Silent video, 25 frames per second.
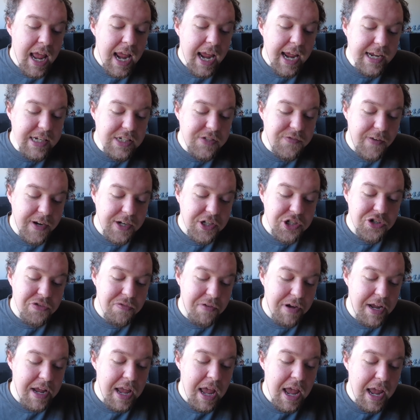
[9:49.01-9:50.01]
His
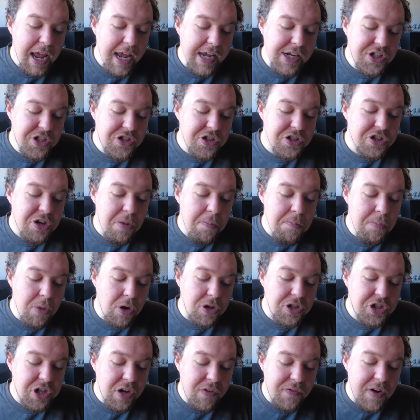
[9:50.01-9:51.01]
victory is just as
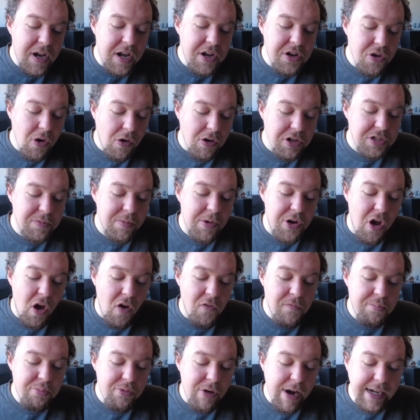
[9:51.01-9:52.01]
much of an endorsement
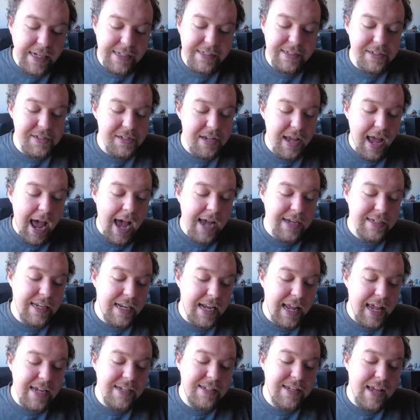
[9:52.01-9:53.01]
of Brexit as
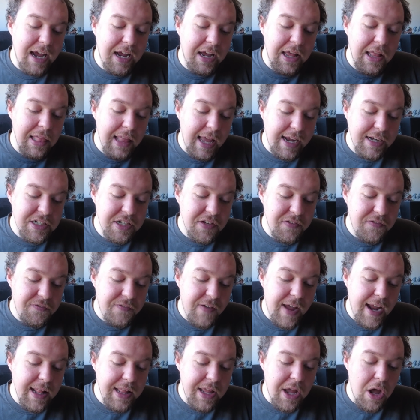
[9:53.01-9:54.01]
it is a collective
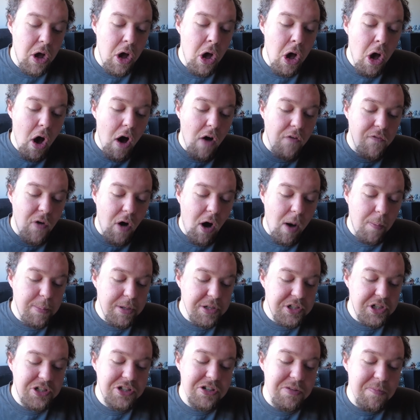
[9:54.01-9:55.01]
failure of
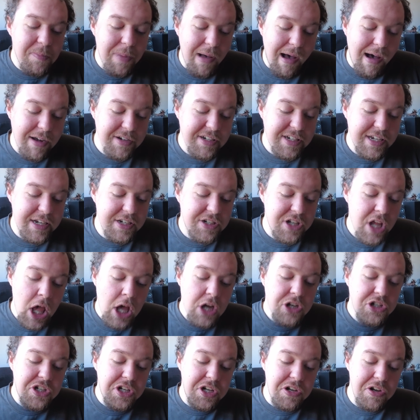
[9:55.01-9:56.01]
opposition parties
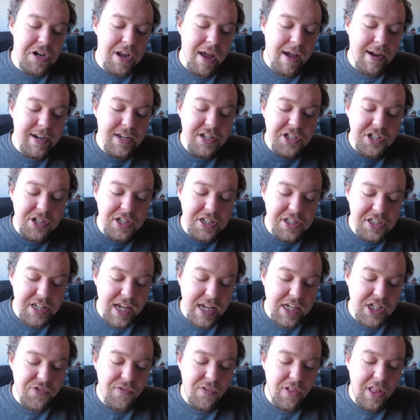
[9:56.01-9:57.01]
to unite
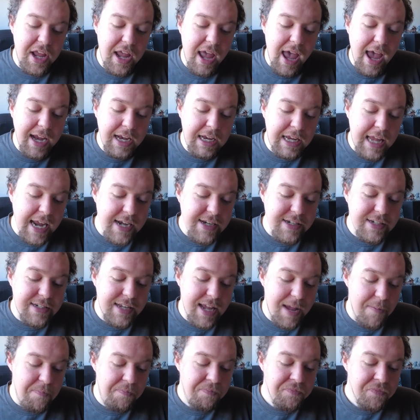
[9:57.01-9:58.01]
successfully against
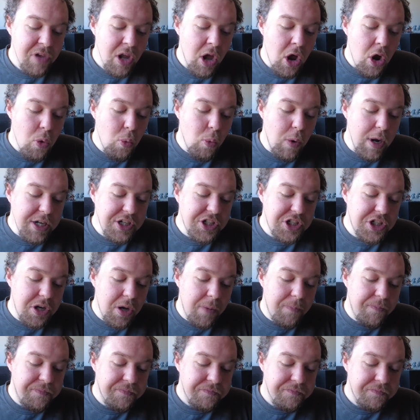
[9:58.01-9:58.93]
him, which